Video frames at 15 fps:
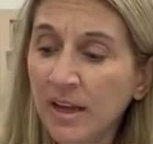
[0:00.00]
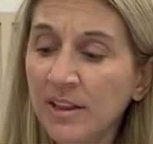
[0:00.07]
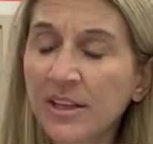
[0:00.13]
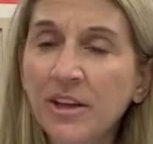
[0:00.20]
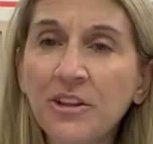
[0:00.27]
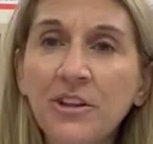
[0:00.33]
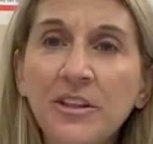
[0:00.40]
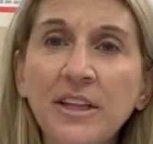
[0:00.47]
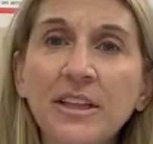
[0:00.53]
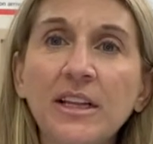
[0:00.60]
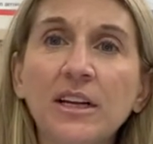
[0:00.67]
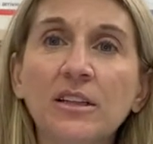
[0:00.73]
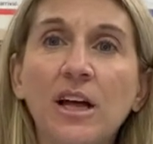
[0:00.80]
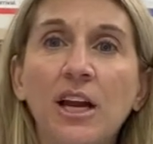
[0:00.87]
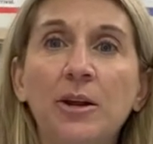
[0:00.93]
The other thing that
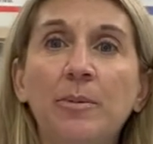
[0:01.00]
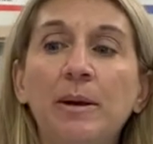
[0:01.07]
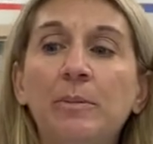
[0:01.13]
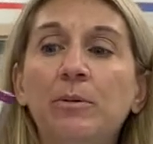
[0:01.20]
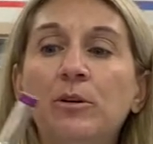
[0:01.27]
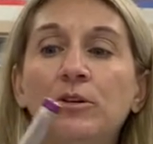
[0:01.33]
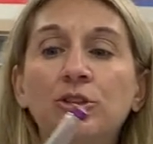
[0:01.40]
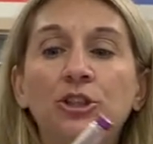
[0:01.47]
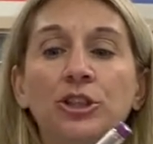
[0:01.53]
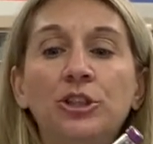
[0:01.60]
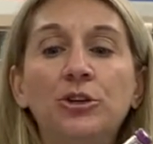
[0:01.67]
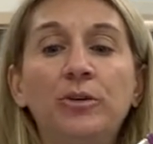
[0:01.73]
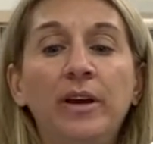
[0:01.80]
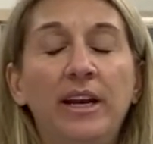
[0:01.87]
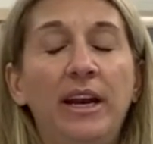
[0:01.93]
a lot of people
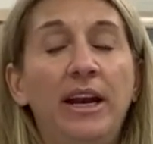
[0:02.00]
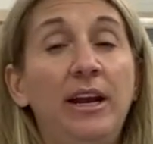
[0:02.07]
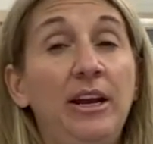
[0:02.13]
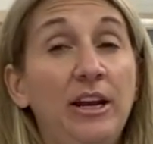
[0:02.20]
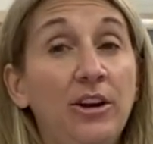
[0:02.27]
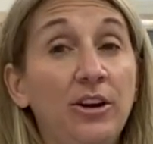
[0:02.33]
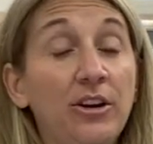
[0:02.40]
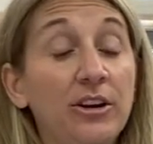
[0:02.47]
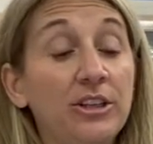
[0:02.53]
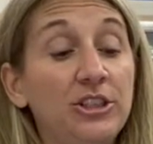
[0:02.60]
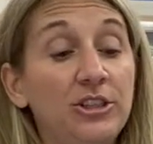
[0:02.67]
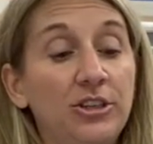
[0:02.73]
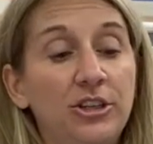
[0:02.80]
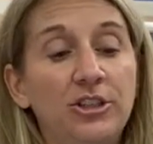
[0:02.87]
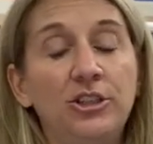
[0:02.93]
do, and I encourage
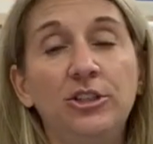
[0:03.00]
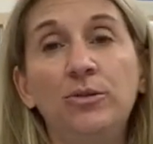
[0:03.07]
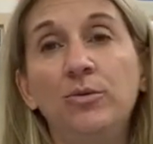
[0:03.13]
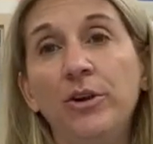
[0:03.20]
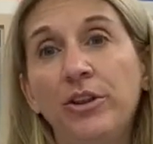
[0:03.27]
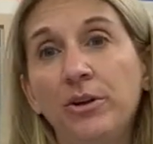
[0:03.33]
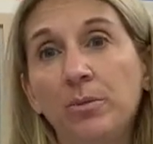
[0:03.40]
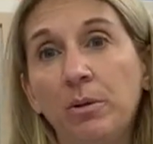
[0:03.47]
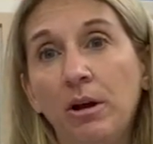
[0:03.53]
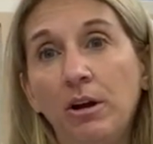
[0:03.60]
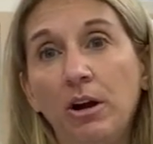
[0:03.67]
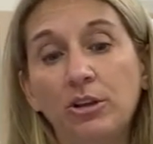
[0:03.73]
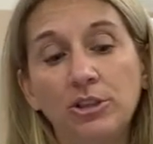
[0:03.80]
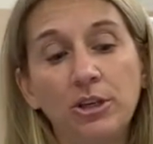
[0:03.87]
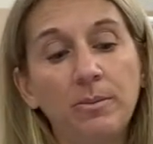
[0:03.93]
you to do with your blood
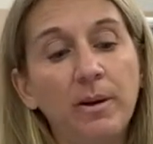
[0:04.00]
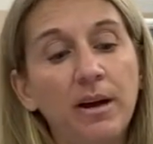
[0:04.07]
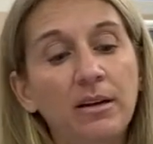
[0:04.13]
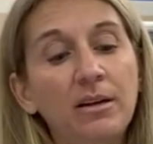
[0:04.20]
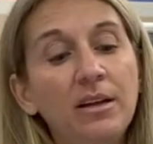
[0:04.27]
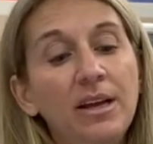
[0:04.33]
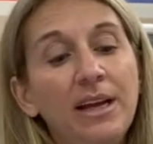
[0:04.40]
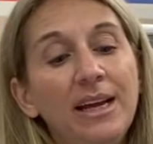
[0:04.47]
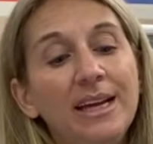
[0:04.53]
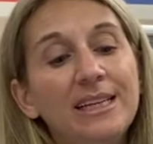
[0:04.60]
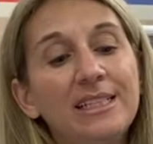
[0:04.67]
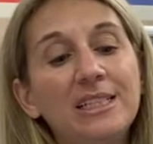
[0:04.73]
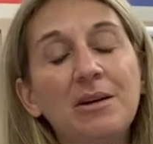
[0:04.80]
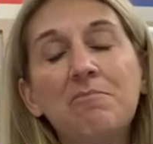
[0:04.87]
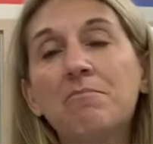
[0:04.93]
culture bottle, is
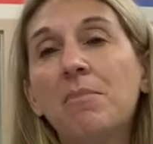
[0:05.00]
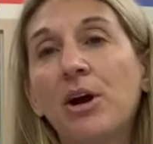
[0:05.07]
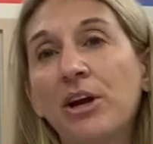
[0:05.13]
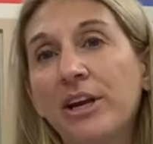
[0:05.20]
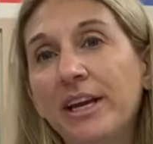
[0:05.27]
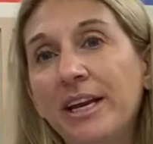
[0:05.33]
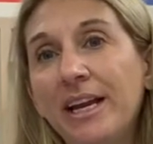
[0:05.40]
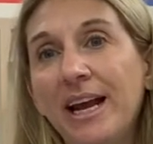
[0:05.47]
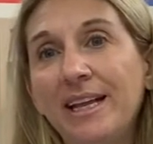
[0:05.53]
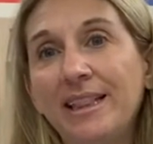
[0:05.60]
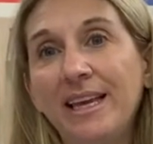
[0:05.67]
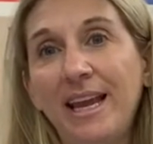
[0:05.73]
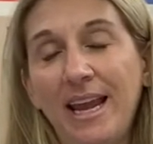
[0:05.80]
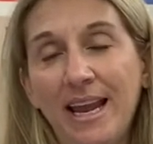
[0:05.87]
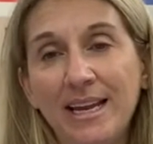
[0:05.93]
to mark it at
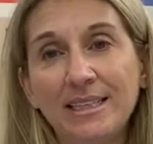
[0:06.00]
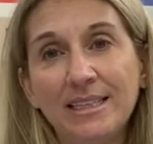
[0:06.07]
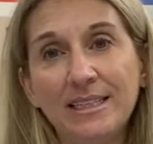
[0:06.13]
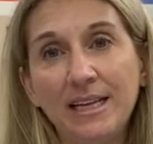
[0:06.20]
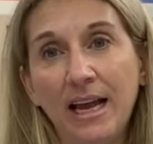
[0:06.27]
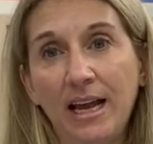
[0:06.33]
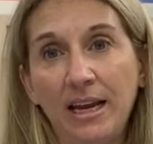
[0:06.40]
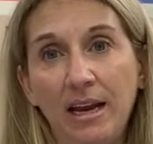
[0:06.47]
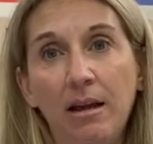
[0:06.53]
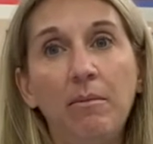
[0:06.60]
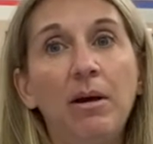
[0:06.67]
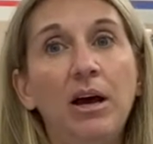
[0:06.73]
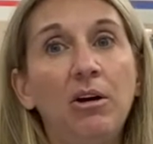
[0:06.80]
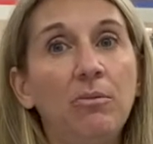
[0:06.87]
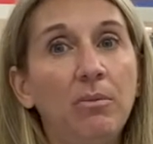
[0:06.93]
the 8 to 10
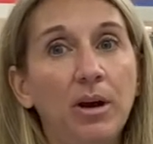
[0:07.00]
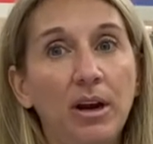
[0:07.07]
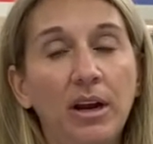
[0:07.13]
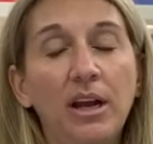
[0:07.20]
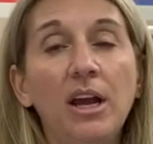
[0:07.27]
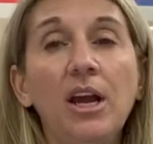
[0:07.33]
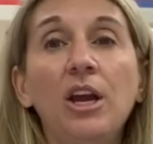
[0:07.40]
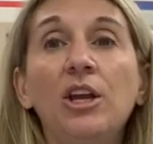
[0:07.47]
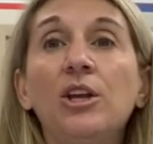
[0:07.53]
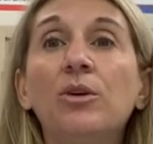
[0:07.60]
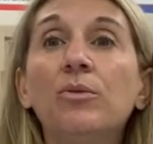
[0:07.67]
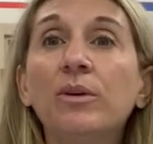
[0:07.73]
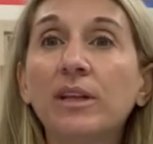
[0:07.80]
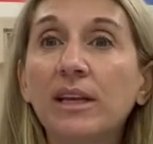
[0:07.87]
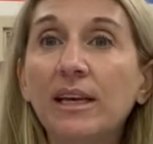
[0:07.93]
ml mark. You
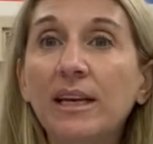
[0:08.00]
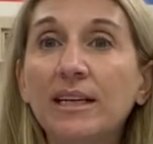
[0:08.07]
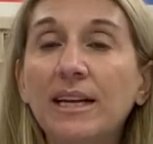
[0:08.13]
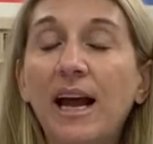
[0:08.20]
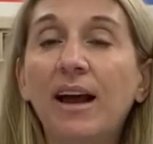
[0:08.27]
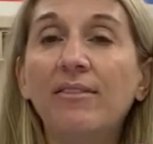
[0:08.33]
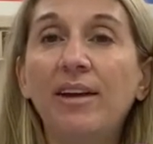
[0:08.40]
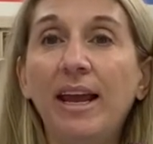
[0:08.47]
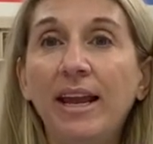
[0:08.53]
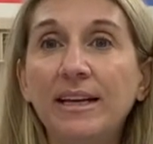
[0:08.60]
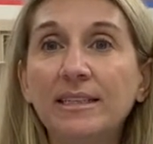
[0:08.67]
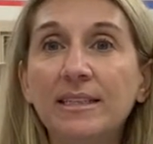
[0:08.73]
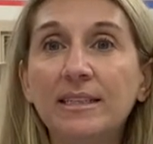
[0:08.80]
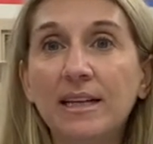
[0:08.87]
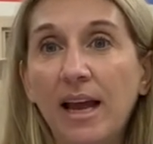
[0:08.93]
really need to have 8
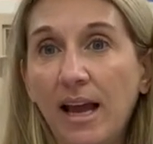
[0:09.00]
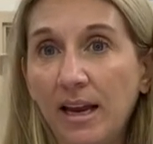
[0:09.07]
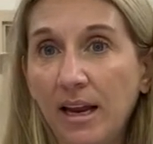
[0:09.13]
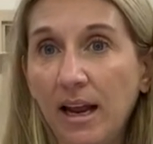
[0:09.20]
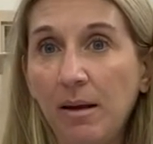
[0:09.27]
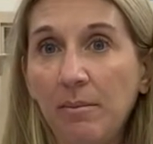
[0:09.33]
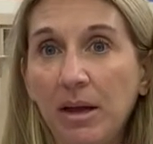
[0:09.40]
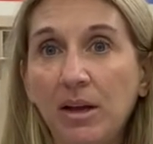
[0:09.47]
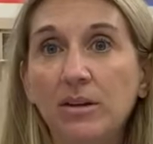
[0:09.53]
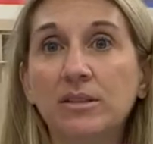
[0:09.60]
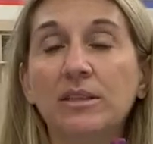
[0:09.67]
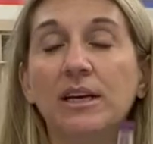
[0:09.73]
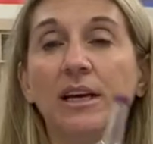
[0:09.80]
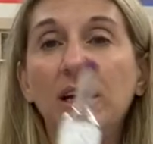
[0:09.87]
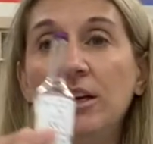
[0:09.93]
to 10
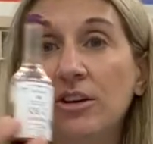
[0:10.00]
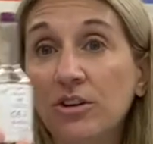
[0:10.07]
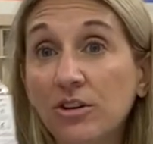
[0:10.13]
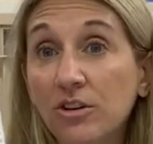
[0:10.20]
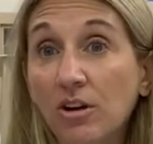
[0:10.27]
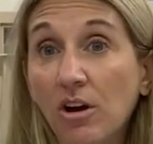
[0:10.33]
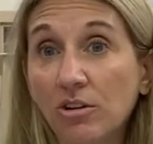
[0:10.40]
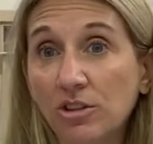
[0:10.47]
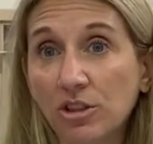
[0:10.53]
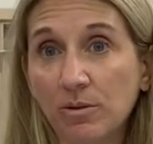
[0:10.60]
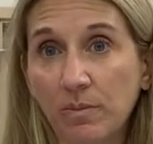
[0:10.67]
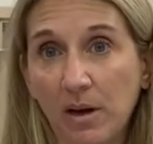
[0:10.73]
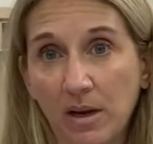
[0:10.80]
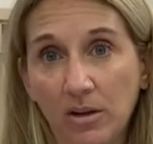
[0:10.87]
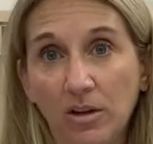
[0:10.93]
mLs in your culture
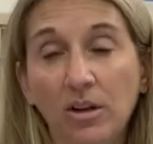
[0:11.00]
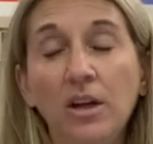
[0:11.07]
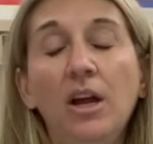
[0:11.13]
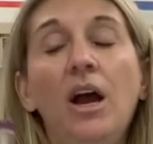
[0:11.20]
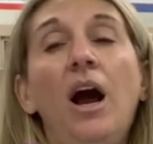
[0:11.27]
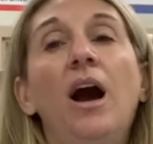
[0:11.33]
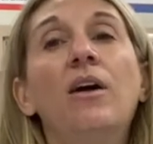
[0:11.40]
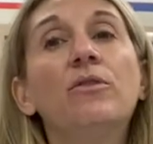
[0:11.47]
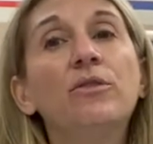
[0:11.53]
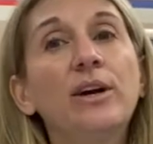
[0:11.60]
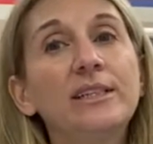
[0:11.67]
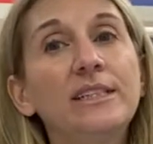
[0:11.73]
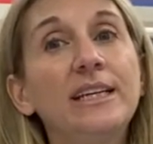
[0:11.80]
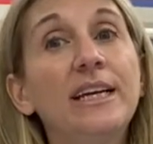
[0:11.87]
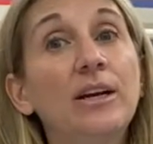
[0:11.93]
bottle um, for
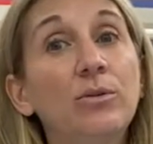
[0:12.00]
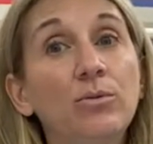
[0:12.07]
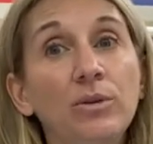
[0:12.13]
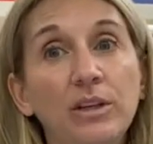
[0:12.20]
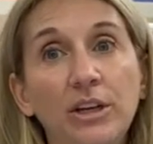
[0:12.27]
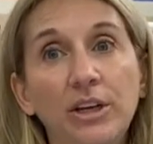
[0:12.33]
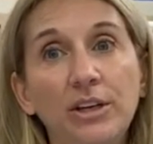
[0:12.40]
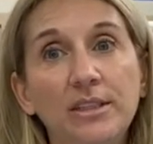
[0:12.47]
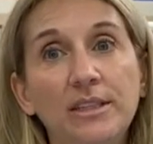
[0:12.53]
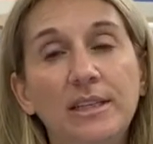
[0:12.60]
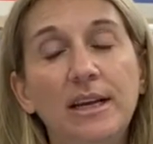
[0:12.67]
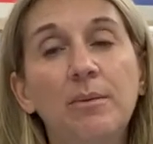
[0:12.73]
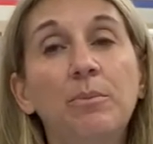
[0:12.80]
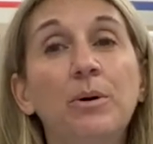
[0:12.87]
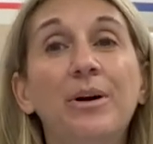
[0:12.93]
us to get a really good
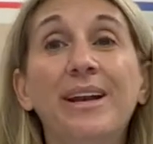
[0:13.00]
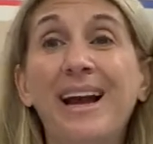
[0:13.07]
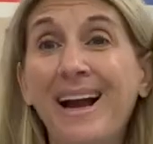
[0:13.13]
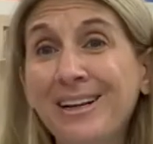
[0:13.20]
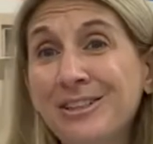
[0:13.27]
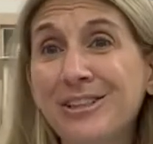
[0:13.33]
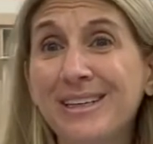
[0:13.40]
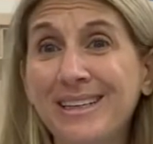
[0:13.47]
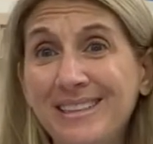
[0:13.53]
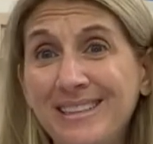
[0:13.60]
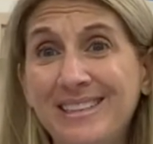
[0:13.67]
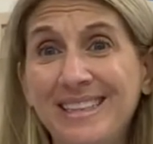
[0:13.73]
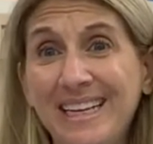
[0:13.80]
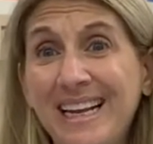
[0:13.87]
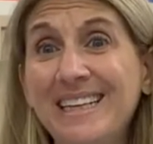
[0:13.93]
sample. And actually,
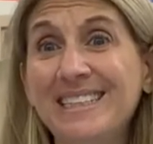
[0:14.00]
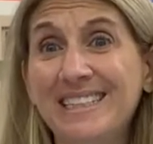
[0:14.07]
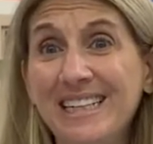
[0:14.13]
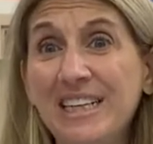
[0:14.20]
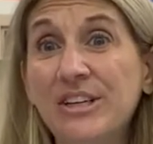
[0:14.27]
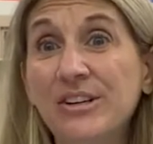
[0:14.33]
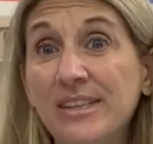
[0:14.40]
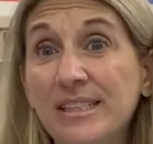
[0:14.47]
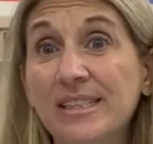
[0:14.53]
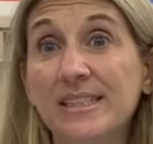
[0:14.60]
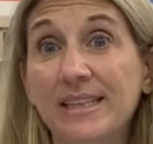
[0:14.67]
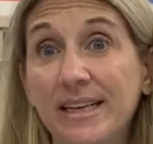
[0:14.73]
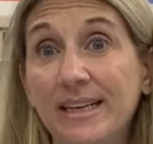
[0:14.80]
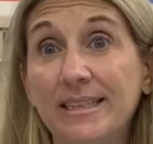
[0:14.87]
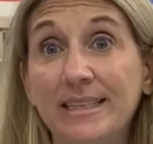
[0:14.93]
it decreases
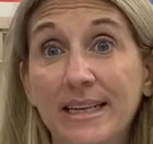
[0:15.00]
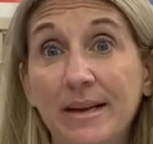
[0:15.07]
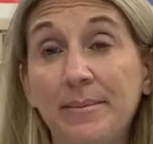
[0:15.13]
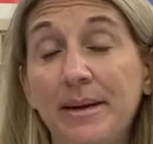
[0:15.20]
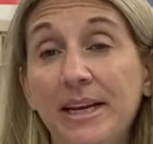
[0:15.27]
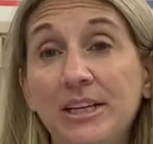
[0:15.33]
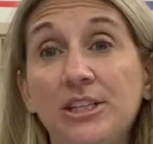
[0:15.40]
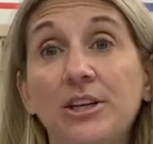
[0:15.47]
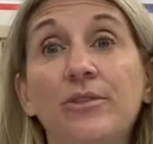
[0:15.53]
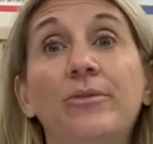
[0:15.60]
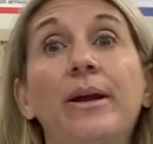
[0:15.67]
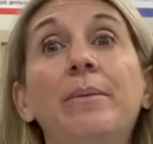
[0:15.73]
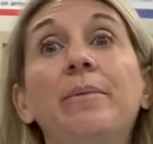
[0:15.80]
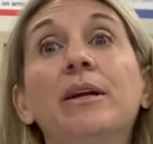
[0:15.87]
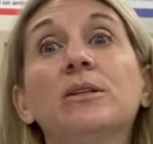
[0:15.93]
the contamination
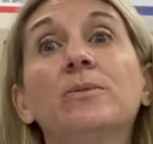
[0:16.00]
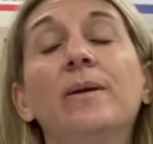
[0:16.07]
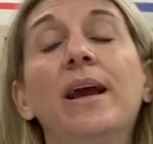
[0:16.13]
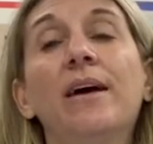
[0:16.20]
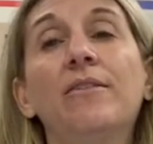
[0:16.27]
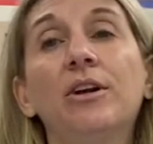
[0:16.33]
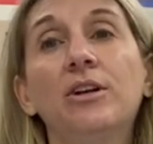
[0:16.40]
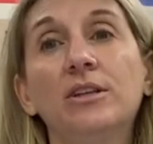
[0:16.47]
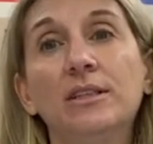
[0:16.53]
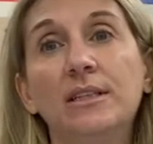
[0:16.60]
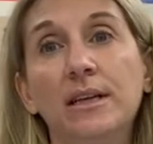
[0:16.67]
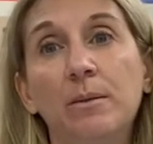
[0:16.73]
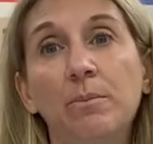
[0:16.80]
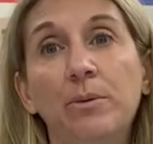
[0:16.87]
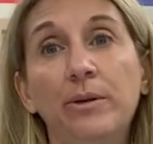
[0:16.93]
rate because we have a good
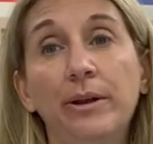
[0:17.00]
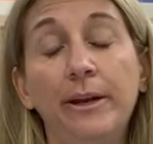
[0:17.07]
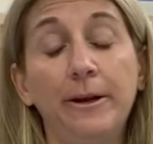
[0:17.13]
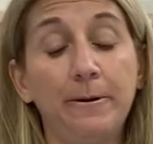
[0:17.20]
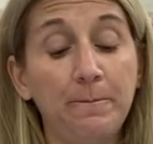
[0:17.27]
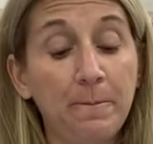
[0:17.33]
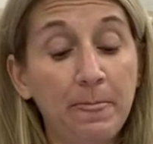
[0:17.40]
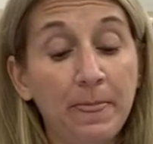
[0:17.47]
sample in here.